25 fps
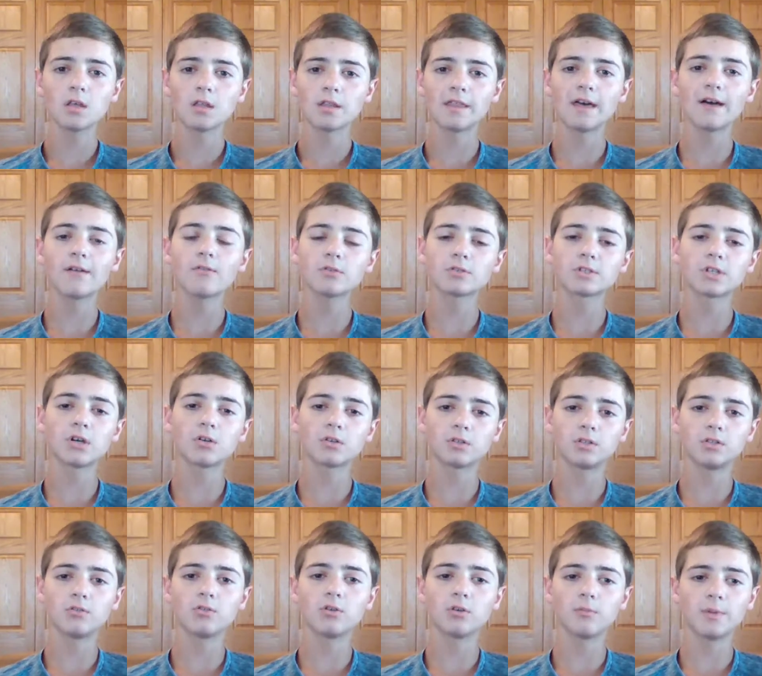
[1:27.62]
That was
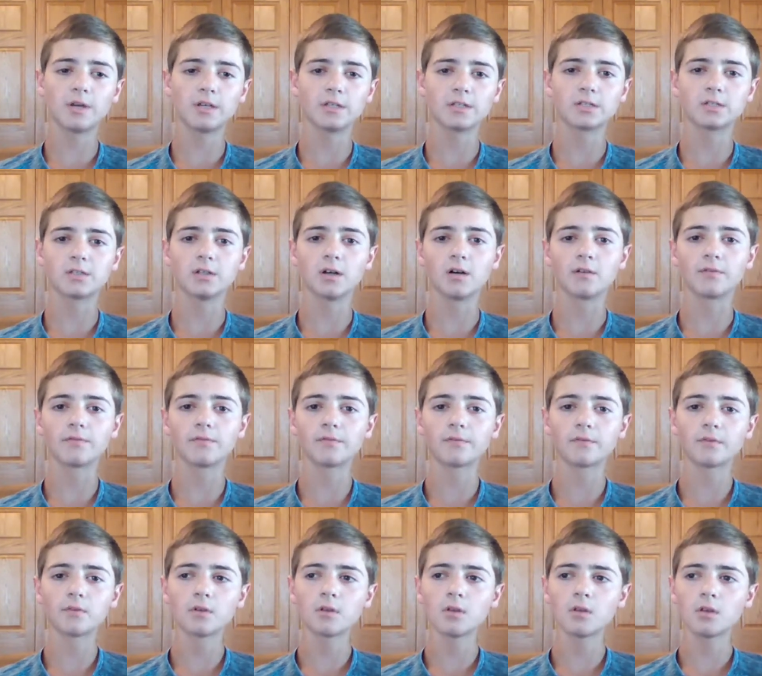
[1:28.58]
all QMA stuff.
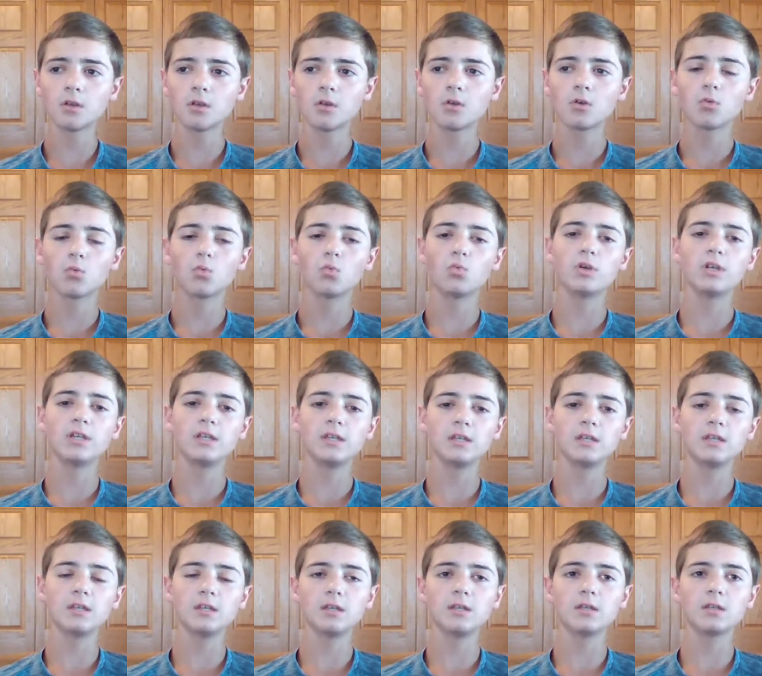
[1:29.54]

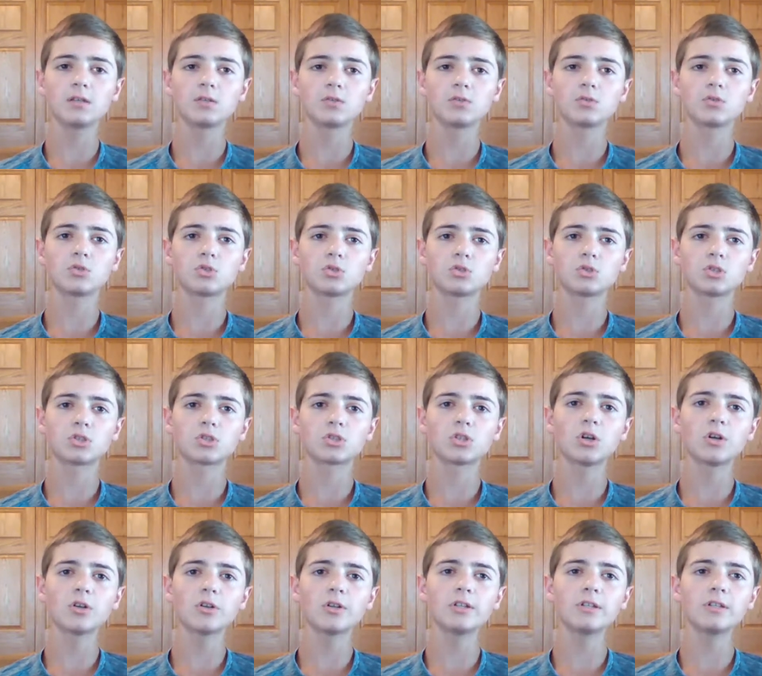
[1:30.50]
We
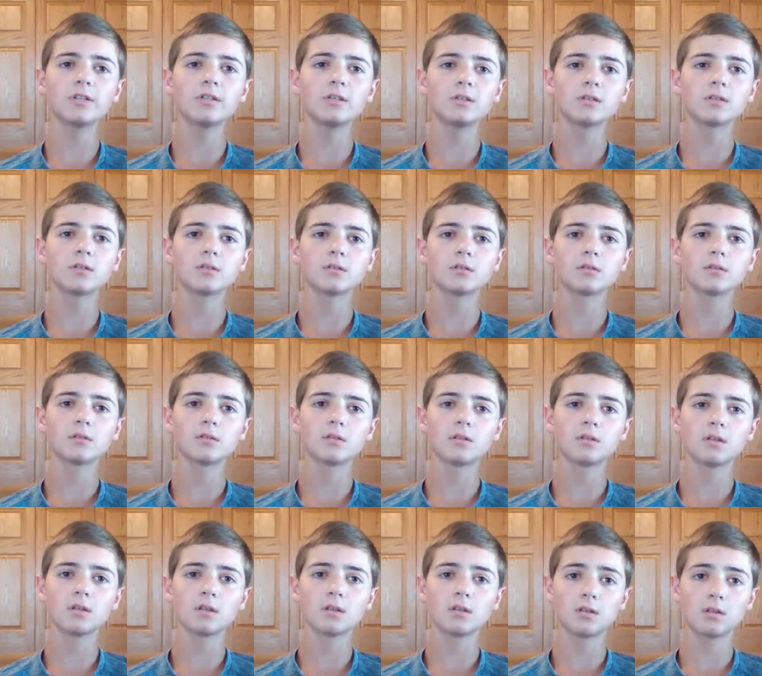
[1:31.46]
started
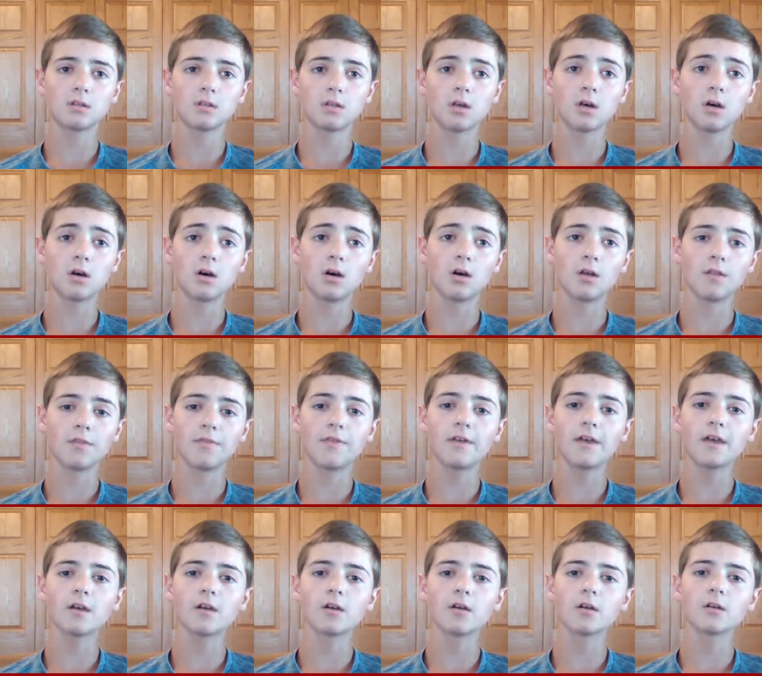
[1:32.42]
uh,
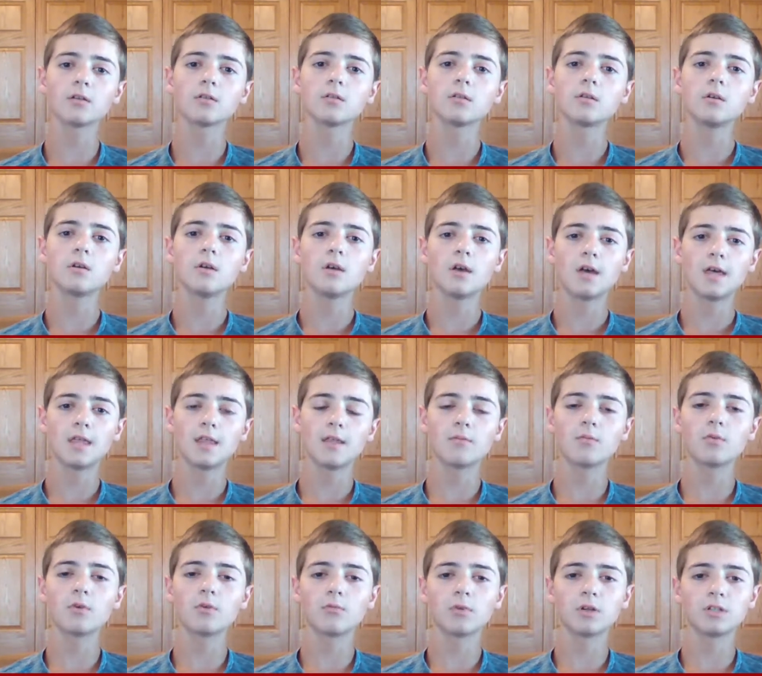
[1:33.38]
there, and
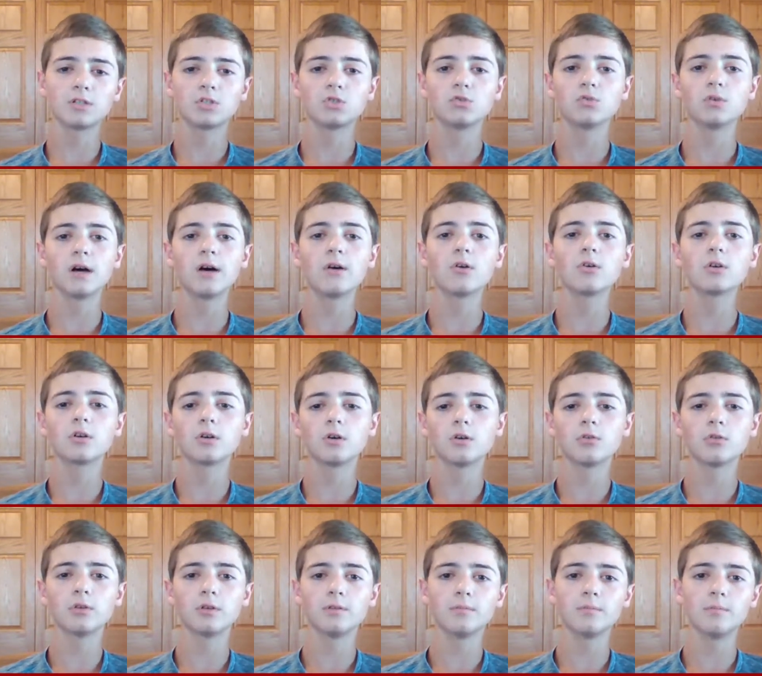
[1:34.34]
then we went to
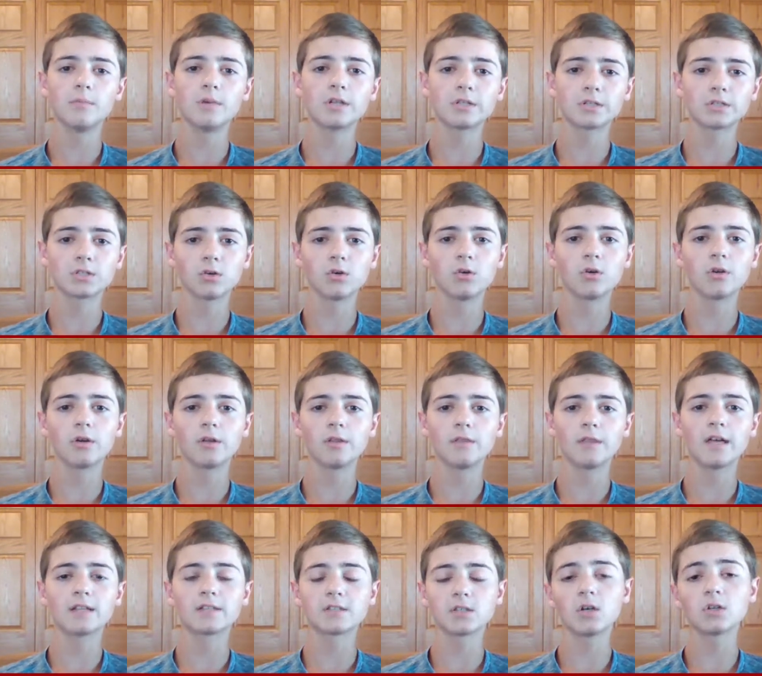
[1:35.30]
Elko in Minnesota, and
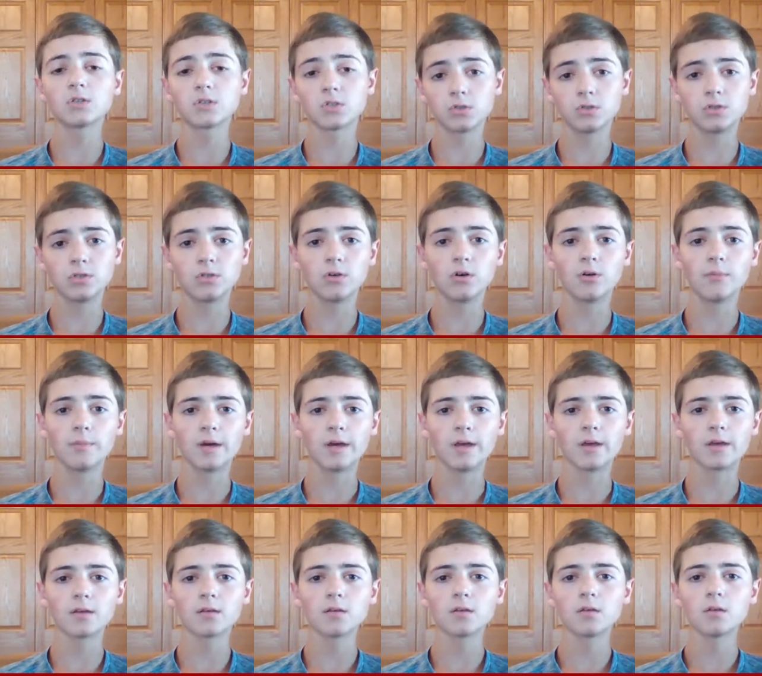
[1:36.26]
that's also QMA.